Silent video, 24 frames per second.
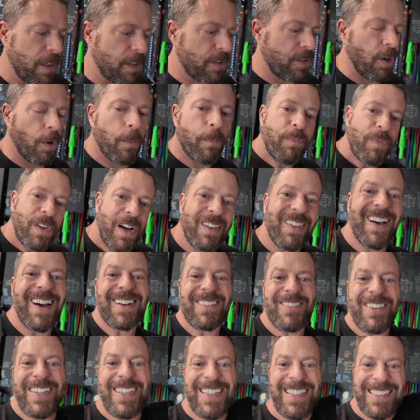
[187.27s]
So a lot
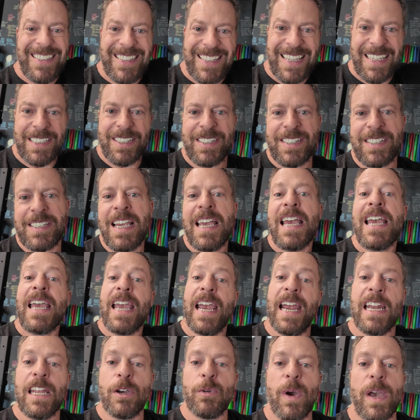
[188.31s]
of it is this
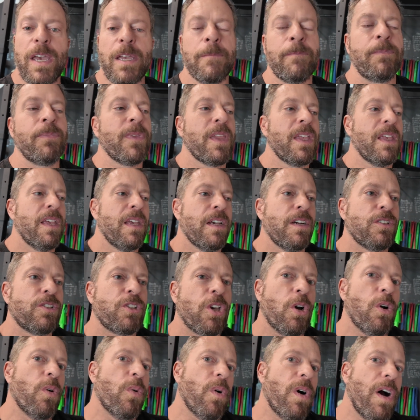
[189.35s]
anyway.
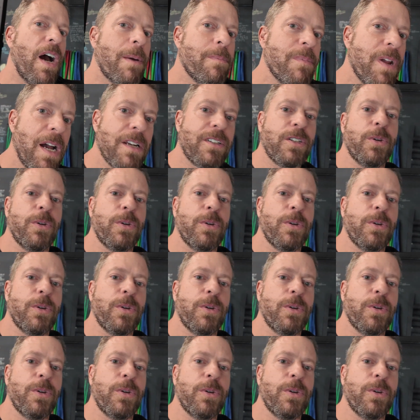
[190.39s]
So I'm not